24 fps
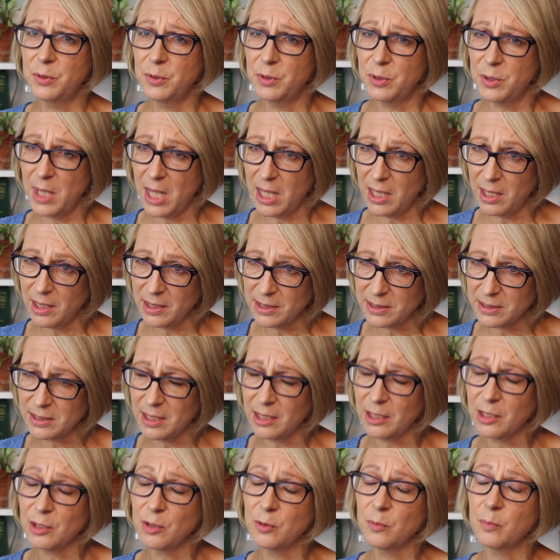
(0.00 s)
Their
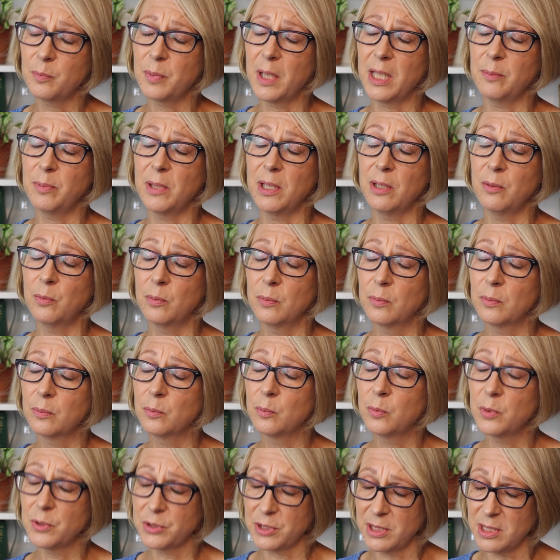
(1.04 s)
second baby
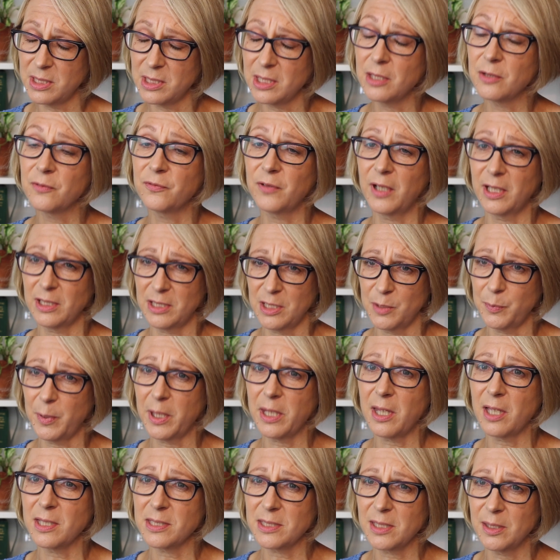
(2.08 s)
was indeed affected by
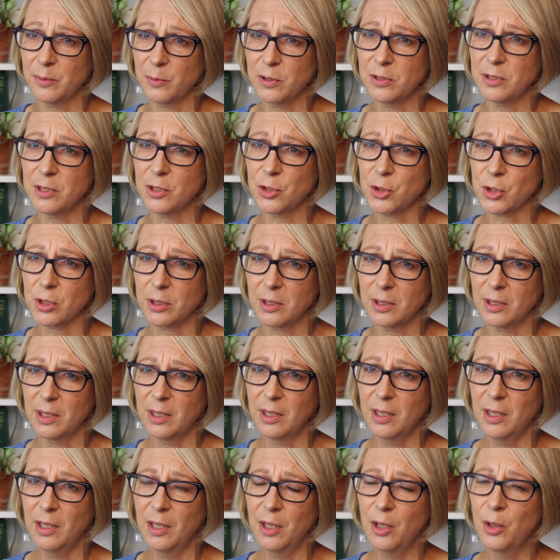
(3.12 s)
that same condition.
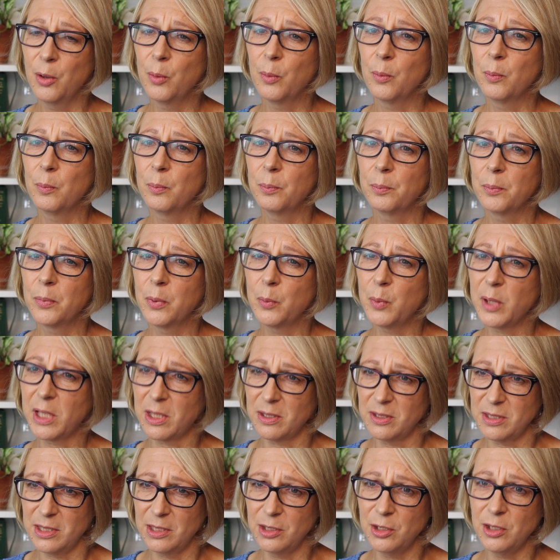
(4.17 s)
But we
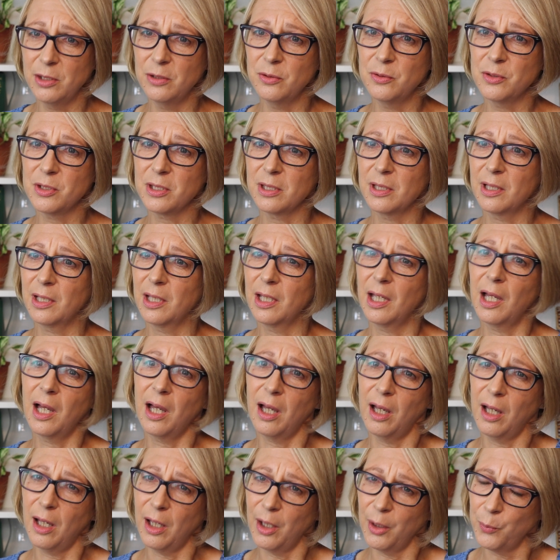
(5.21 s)
continued.
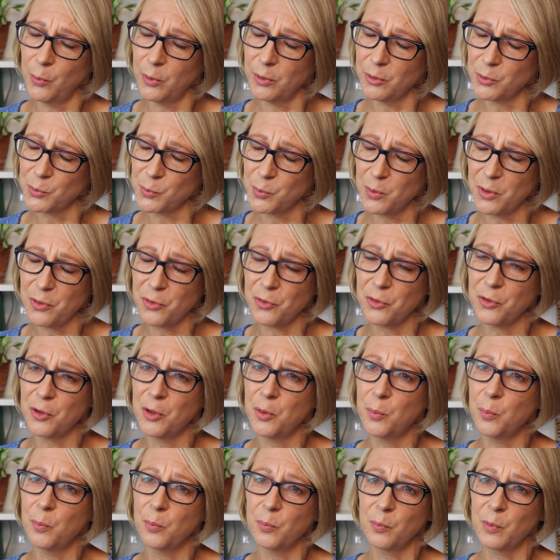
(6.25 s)
I worked with
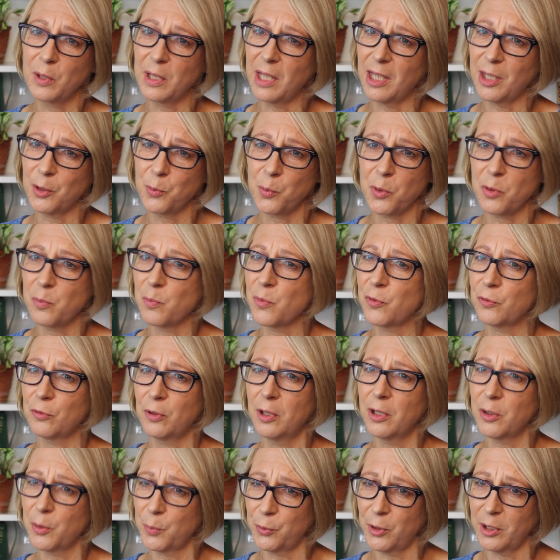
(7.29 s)
them, cared with them
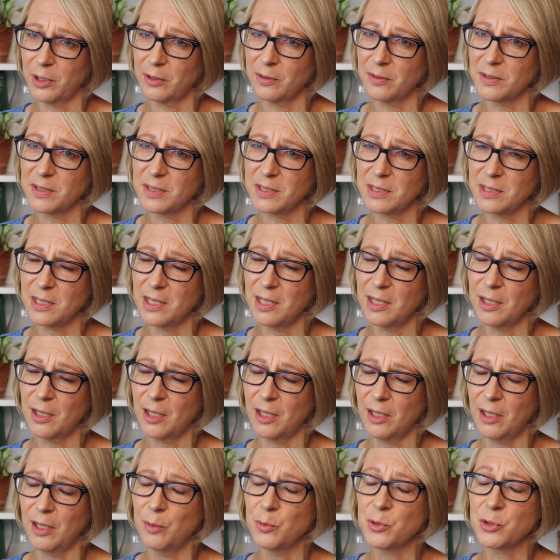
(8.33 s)
throughout the pregnancy.
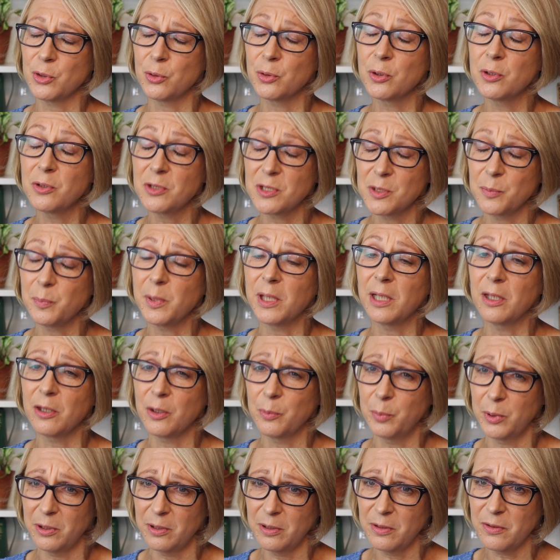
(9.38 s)
I was honoured to be at the
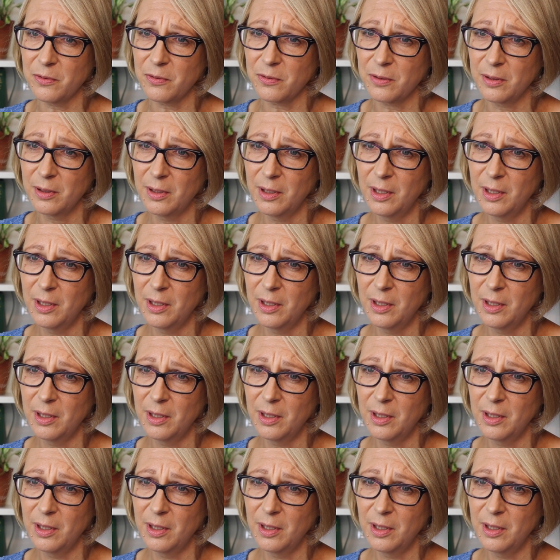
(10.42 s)
birth.